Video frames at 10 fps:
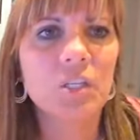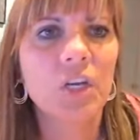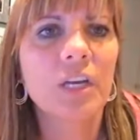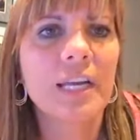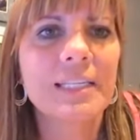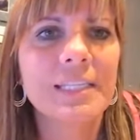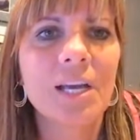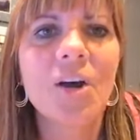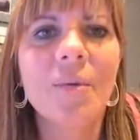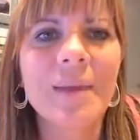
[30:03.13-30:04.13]
good. I see.
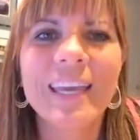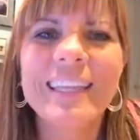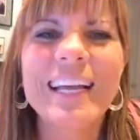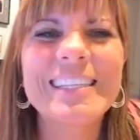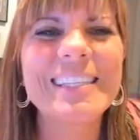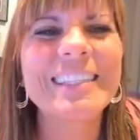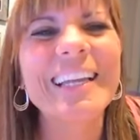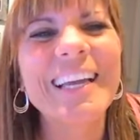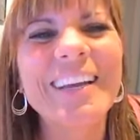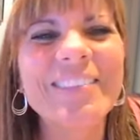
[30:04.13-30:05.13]
Oh, I'm getting lots of
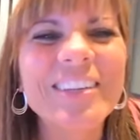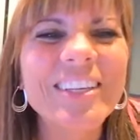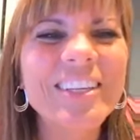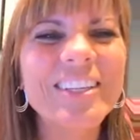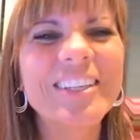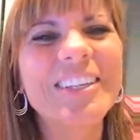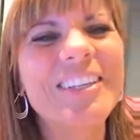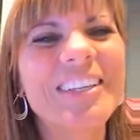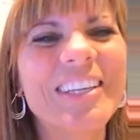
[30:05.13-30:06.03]
love. Good, good, good, good,